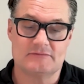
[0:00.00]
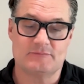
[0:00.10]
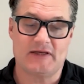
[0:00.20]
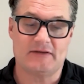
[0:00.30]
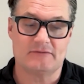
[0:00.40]

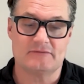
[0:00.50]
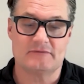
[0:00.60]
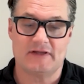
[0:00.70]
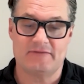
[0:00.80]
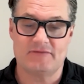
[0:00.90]
panels
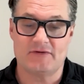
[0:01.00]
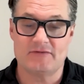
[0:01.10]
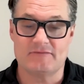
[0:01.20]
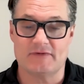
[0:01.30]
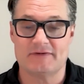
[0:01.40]
left
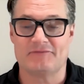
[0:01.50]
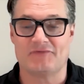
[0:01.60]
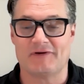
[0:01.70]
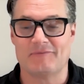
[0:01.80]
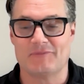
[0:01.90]
over
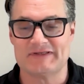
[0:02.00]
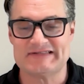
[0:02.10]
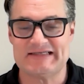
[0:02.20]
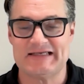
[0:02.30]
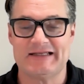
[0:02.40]
from a
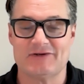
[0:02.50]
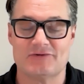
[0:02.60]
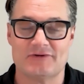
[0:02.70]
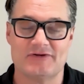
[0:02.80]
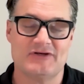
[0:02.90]
ceiling
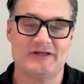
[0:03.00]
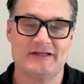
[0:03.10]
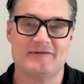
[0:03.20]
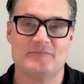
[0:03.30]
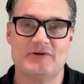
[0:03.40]
or an
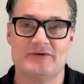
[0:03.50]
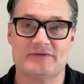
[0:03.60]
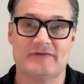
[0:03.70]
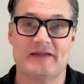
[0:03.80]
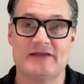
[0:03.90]
earlier
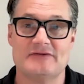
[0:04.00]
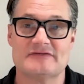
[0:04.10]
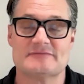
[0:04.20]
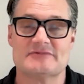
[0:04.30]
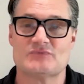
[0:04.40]
build, and they
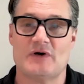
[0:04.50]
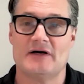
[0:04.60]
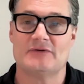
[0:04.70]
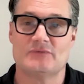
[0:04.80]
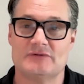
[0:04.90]
used them as
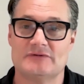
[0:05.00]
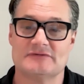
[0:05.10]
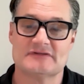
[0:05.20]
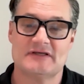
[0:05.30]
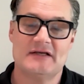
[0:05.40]
wild
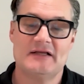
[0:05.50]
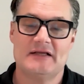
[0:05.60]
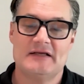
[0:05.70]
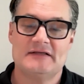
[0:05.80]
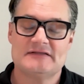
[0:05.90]
walls.
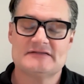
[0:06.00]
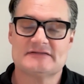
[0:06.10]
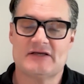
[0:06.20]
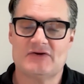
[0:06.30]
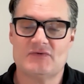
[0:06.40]

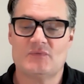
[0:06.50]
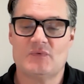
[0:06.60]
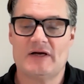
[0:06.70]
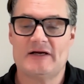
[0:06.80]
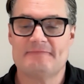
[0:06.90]

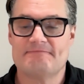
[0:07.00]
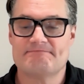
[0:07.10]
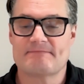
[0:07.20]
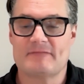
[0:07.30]
So